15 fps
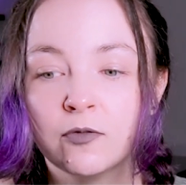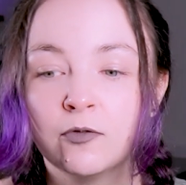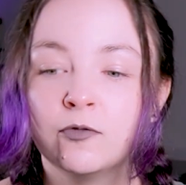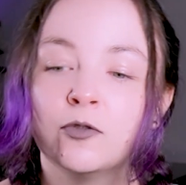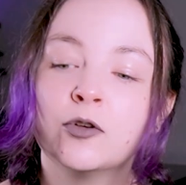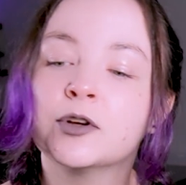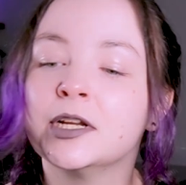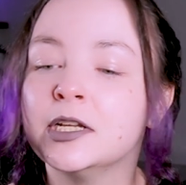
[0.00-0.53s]

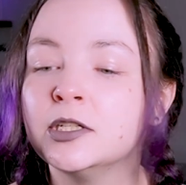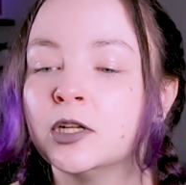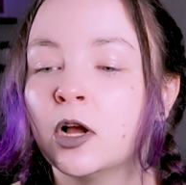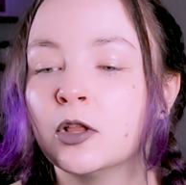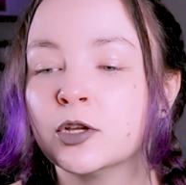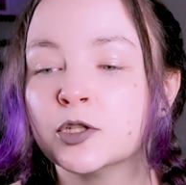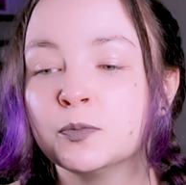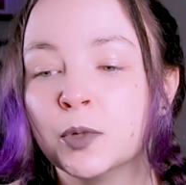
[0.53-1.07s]

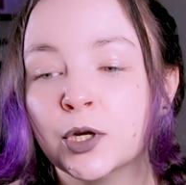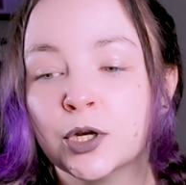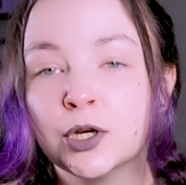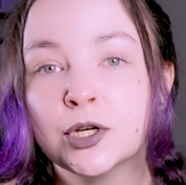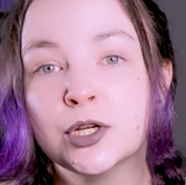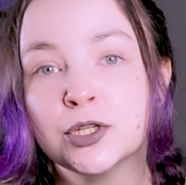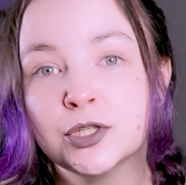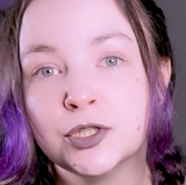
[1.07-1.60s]
$40
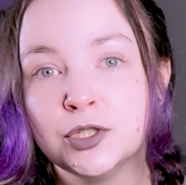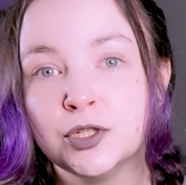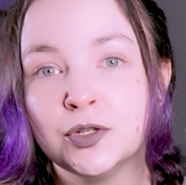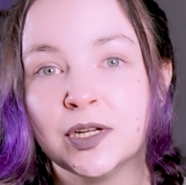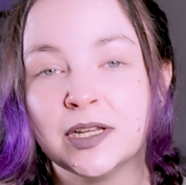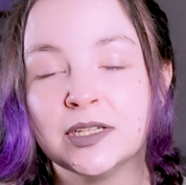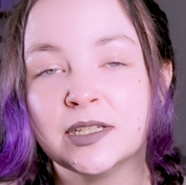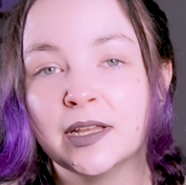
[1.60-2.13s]
per
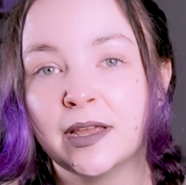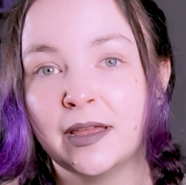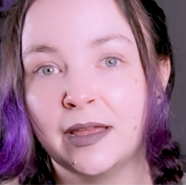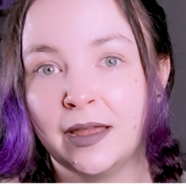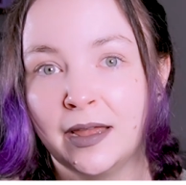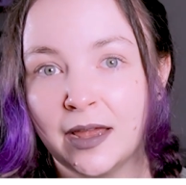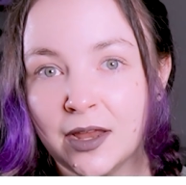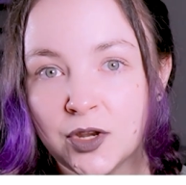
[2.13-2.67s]
student
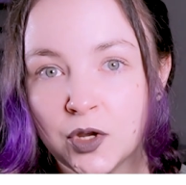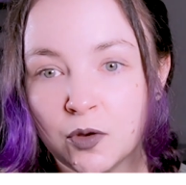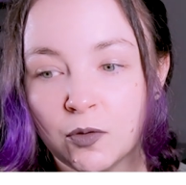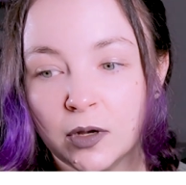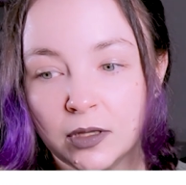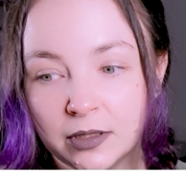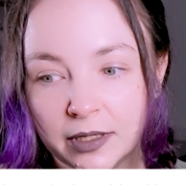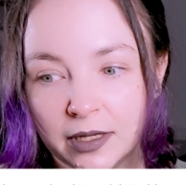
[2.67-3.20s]

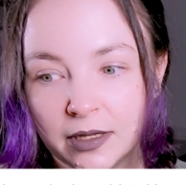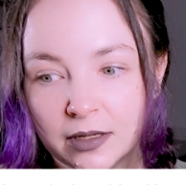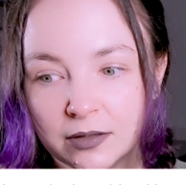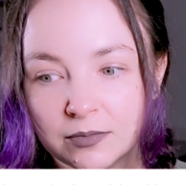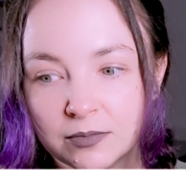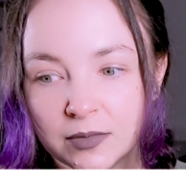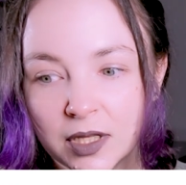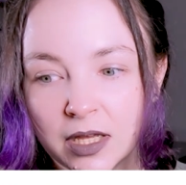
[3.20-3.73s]
annually,
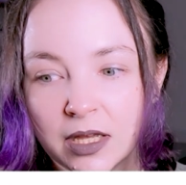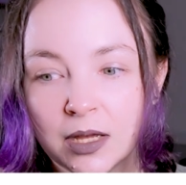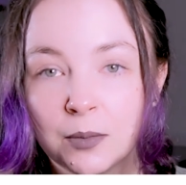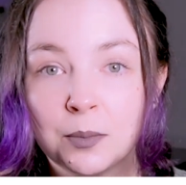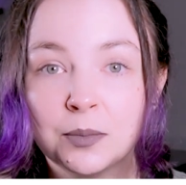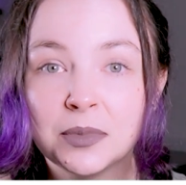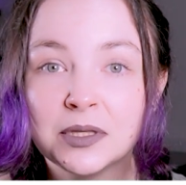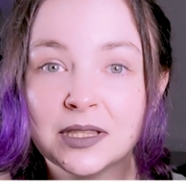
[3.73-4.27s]

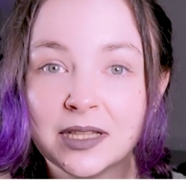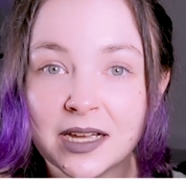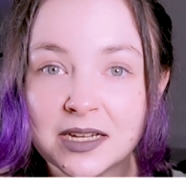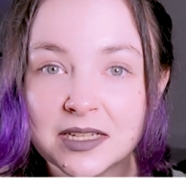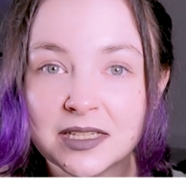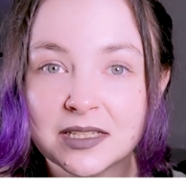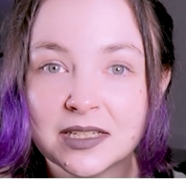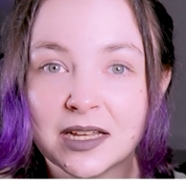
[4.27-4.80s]

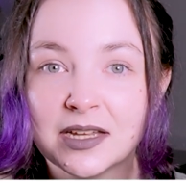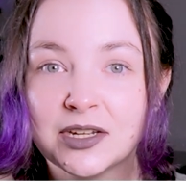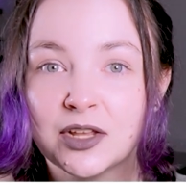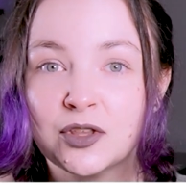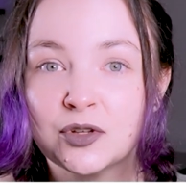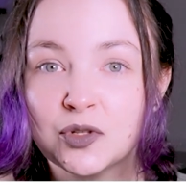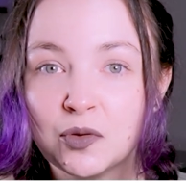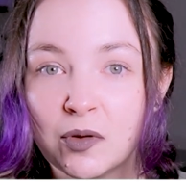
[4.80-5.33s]
plus
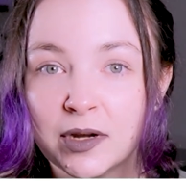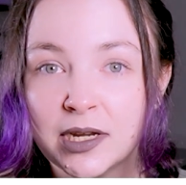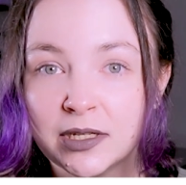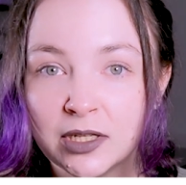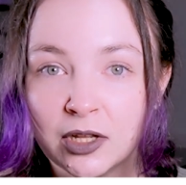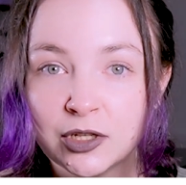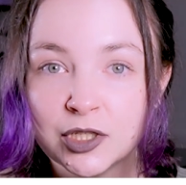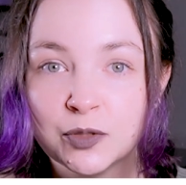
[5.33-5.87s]
another
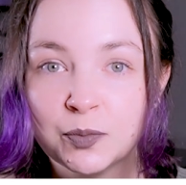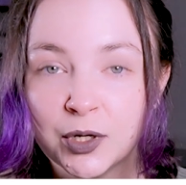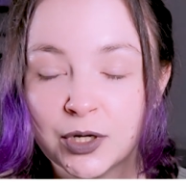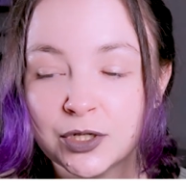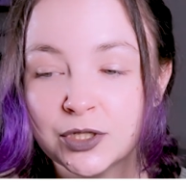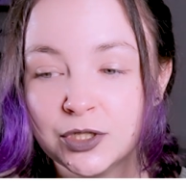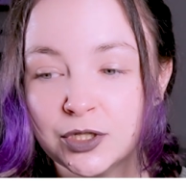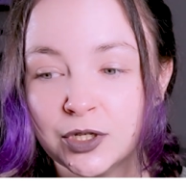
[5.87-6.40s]
$20
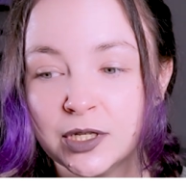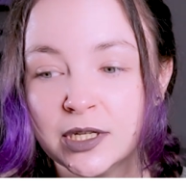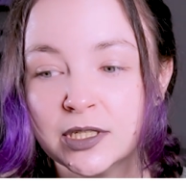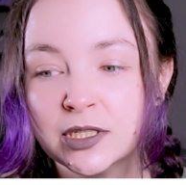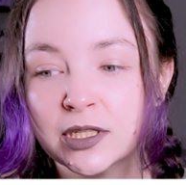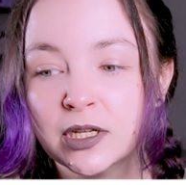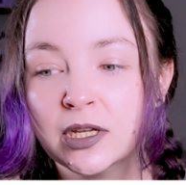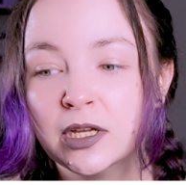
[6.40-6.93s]
per
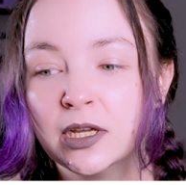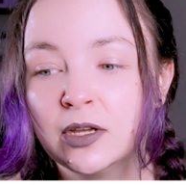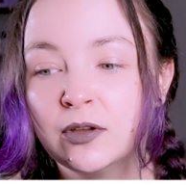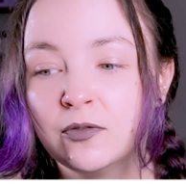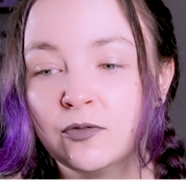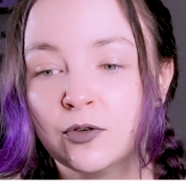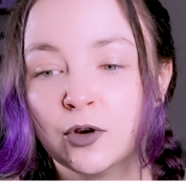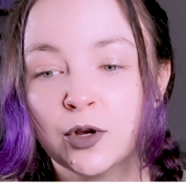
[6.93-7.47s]
student
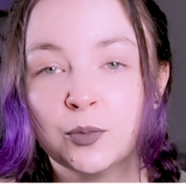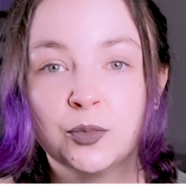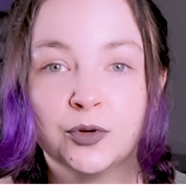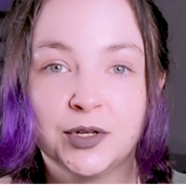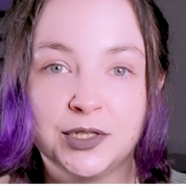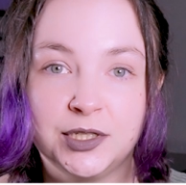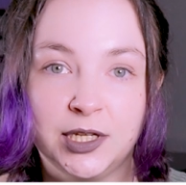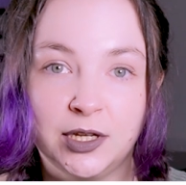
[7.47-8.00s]
for
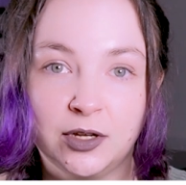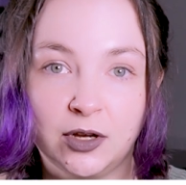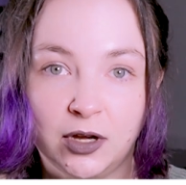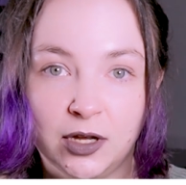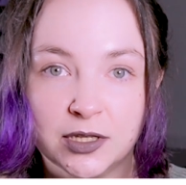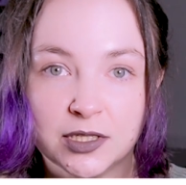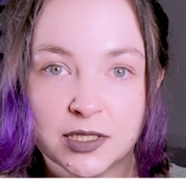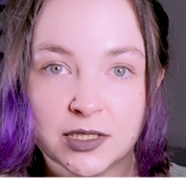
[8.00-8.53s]
printing
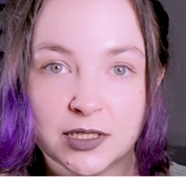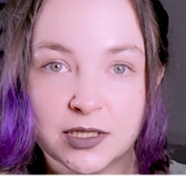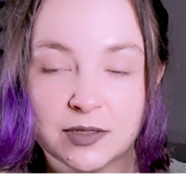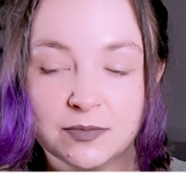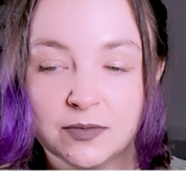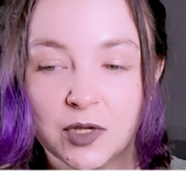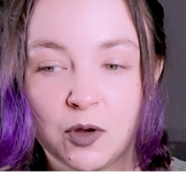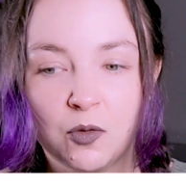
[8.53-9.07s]
costs.
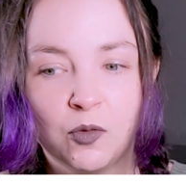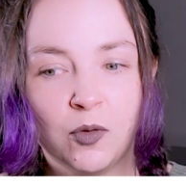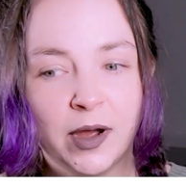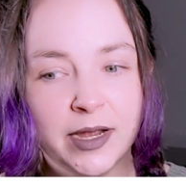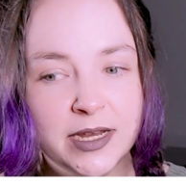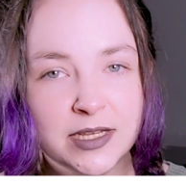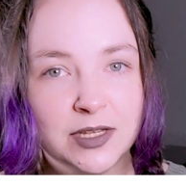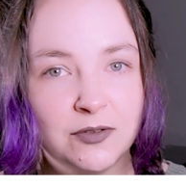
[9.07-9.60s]

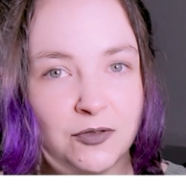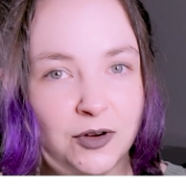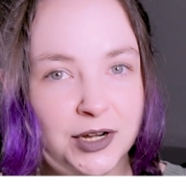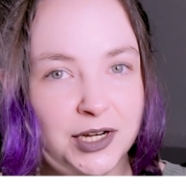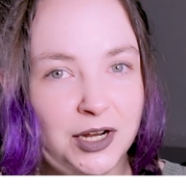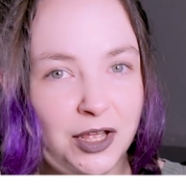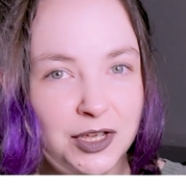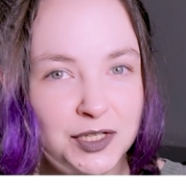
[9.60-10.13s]
Why is it
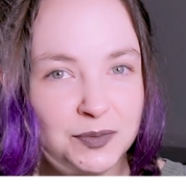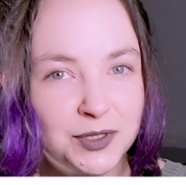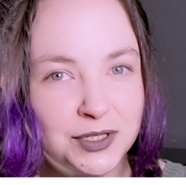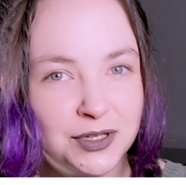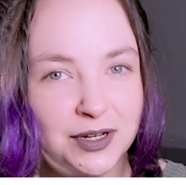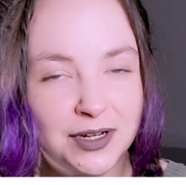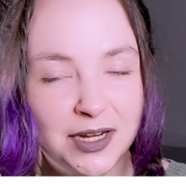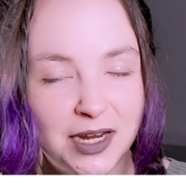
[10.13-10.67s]
$40 per
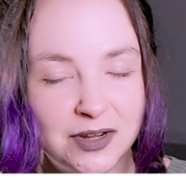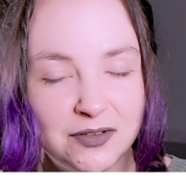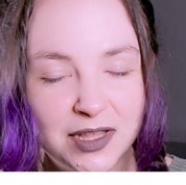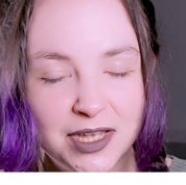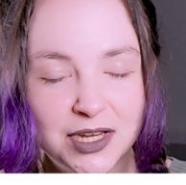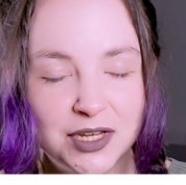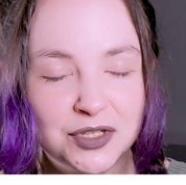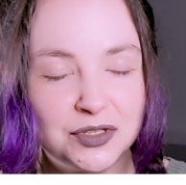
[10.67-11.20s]
student
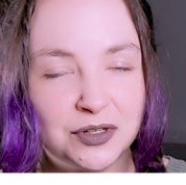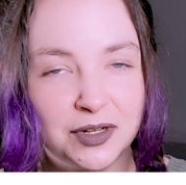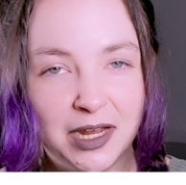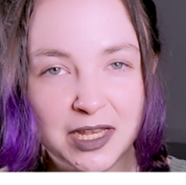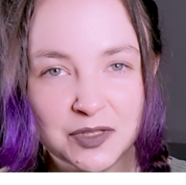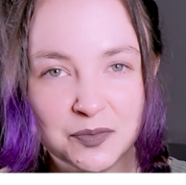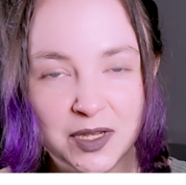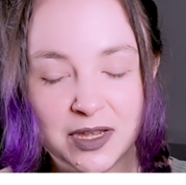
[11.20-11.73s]
annually? Don't
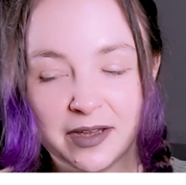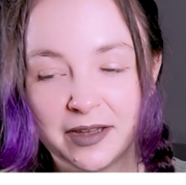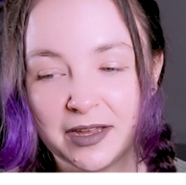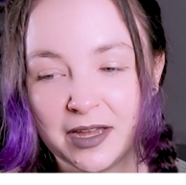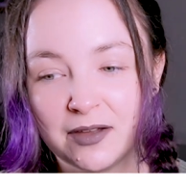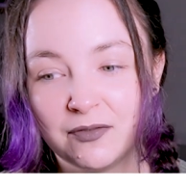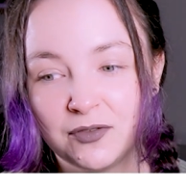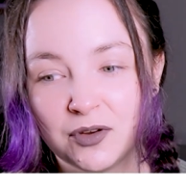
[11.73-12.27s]
ask me. I
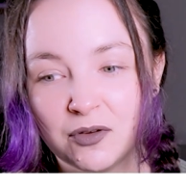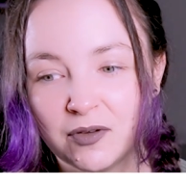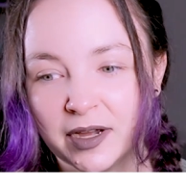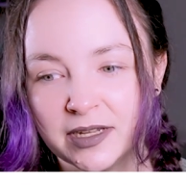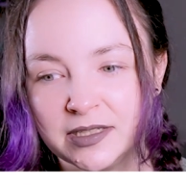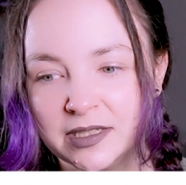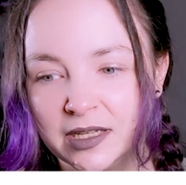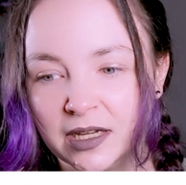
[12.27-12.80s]
have no
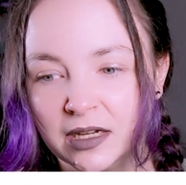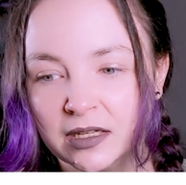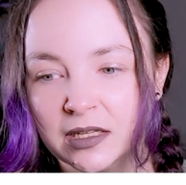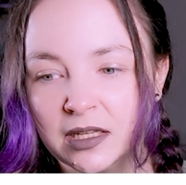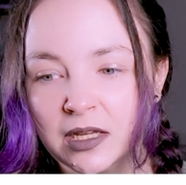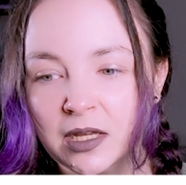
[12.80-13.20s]
idea.